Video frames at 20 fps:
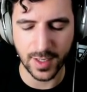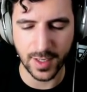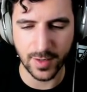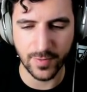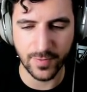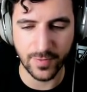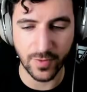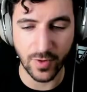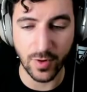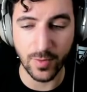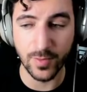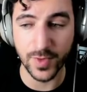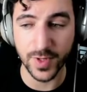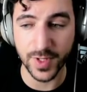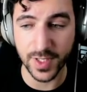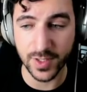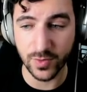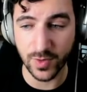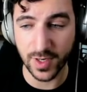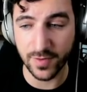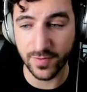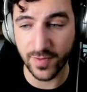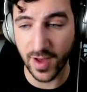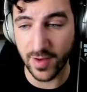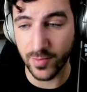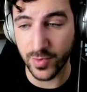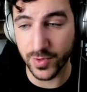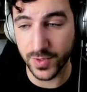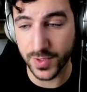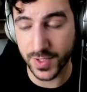from the
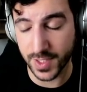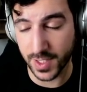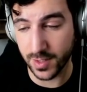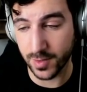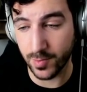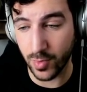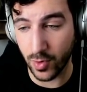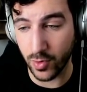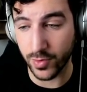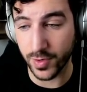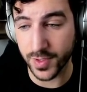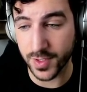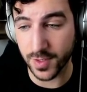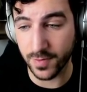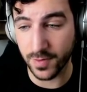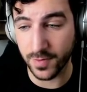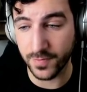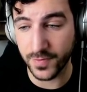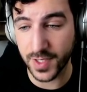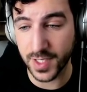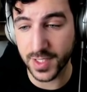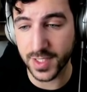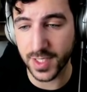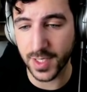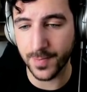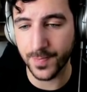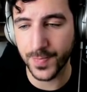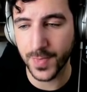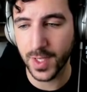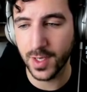25% bonus of
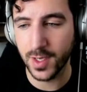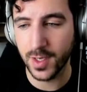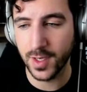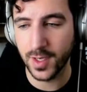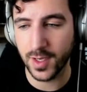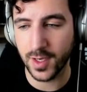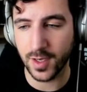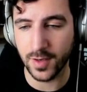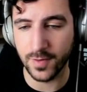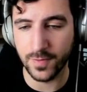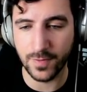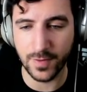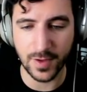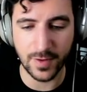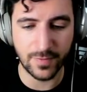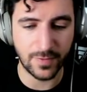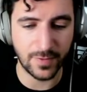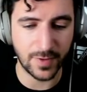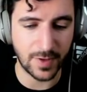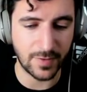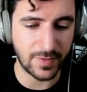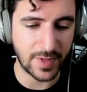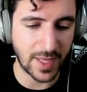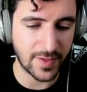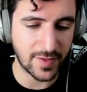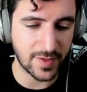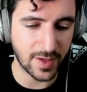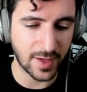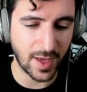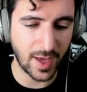Infinity. If
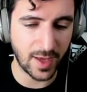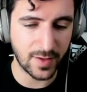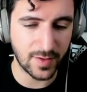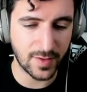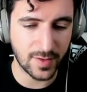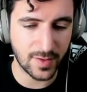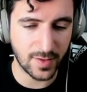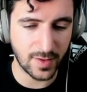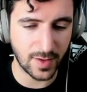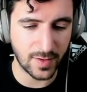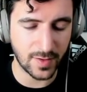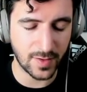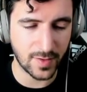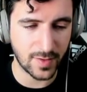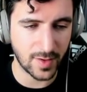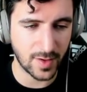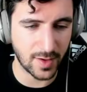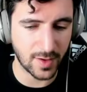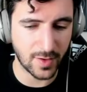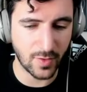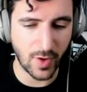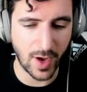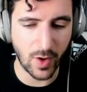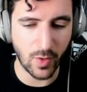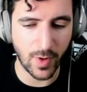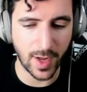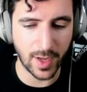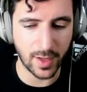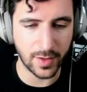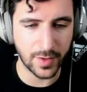that's the case, it's
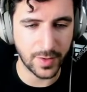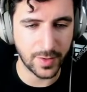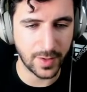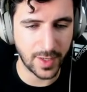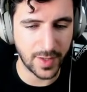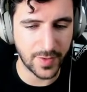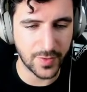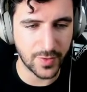quite wild. Let's